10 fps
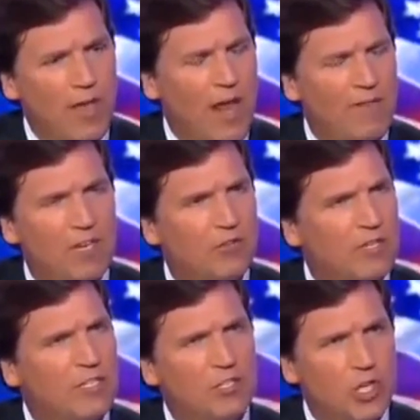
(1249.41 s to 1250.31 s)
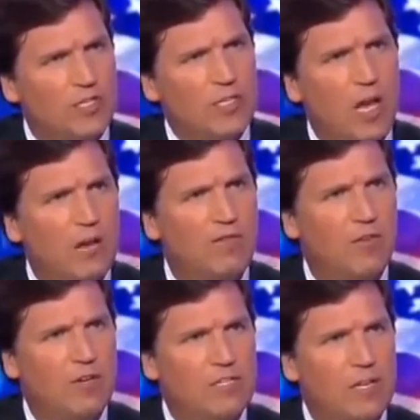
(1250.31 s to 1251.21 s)
without having addressed it. Chuck Todd,
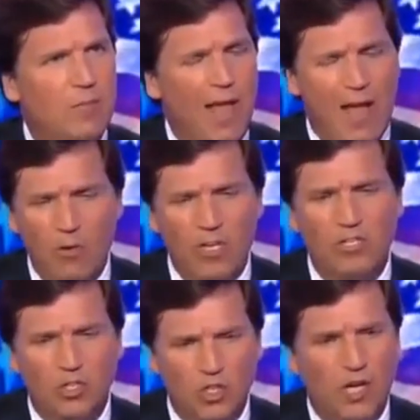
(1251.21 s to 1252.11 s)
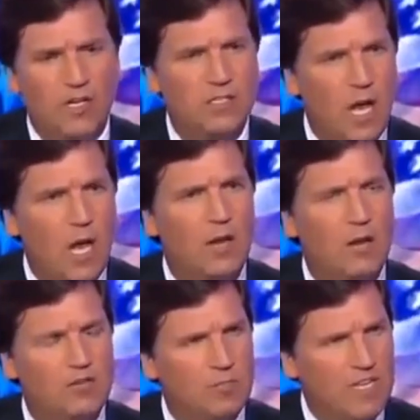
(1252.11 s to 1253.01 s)
for example. How can Chuck Todd
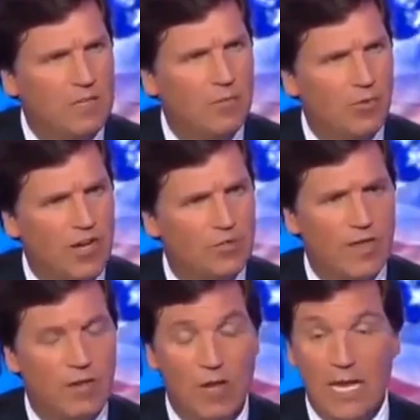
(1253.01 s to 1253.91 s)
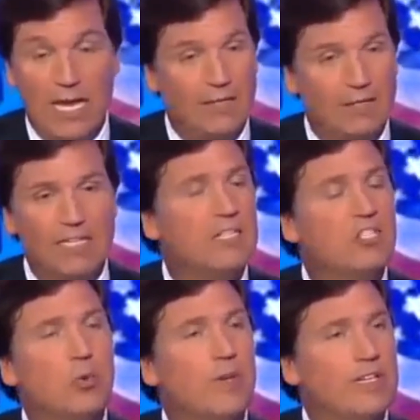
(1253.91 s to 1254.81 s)
host Meet the Press without at least
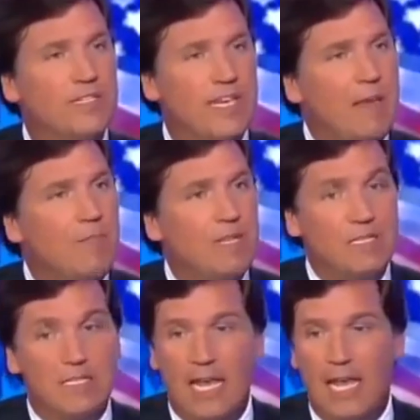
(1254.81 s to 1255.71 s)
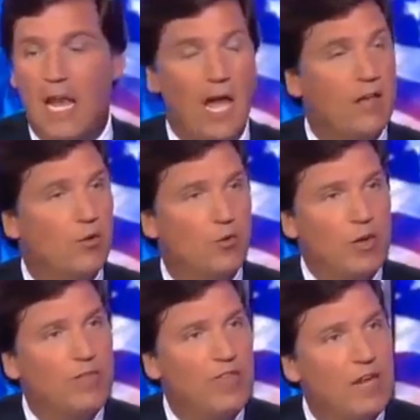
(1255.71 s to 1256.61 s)
issuing a statement saying, I
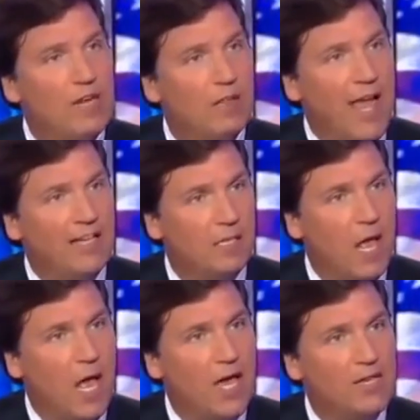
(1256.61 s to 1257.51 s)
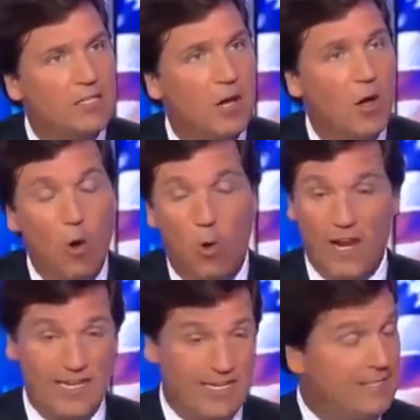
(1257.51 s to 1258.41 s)
agree with Andy Lack's lies,
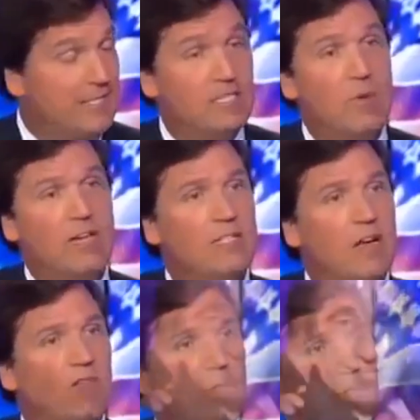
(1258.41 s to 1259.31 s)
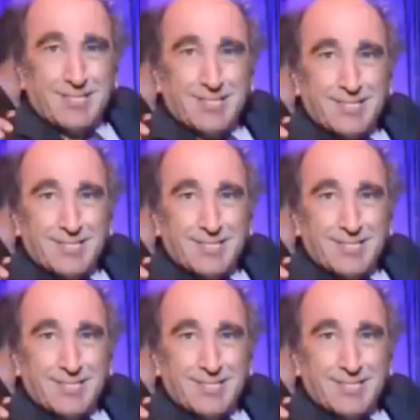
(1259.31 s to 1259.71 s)
or I distance myself from his